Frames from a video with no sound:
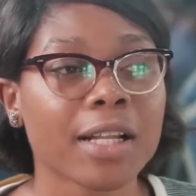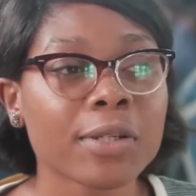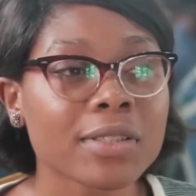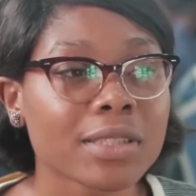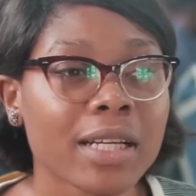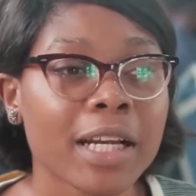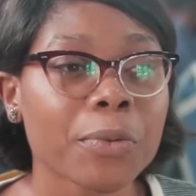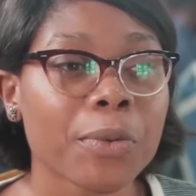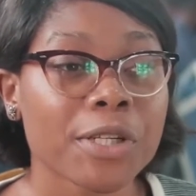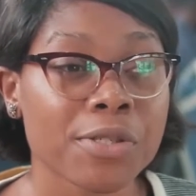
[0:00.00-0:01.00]
Along the
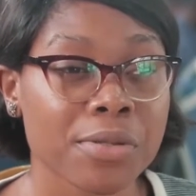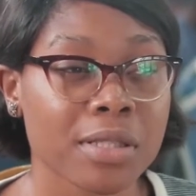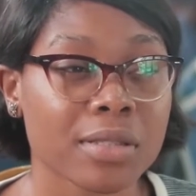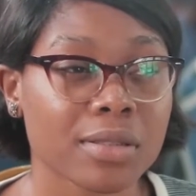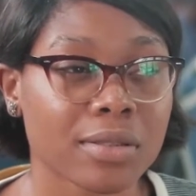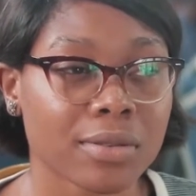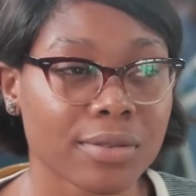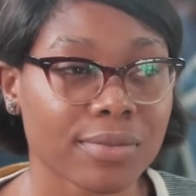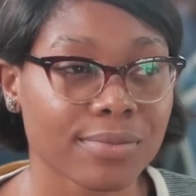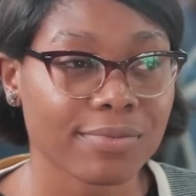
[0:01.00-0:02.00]
line, we're trained
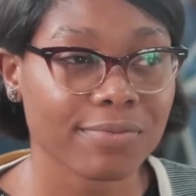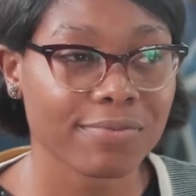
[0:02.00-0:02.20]
on